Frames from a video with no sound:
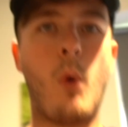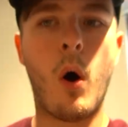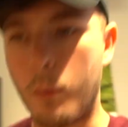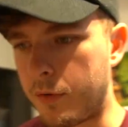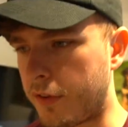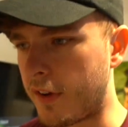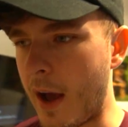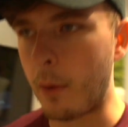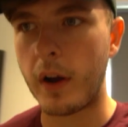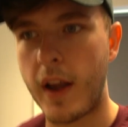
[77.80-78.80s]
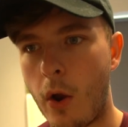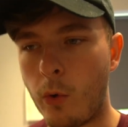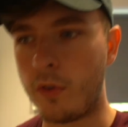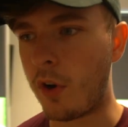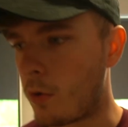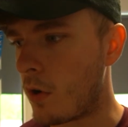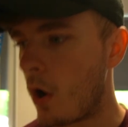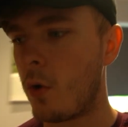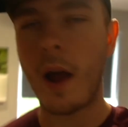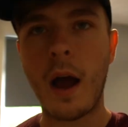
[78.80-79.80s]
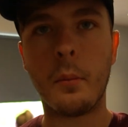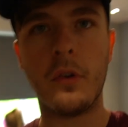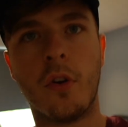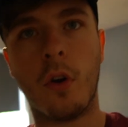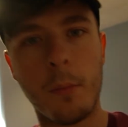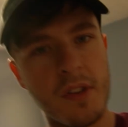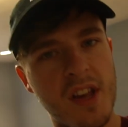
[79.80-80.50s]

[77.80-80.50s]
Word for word: Wobbs. Now I don't know how much I'm going to be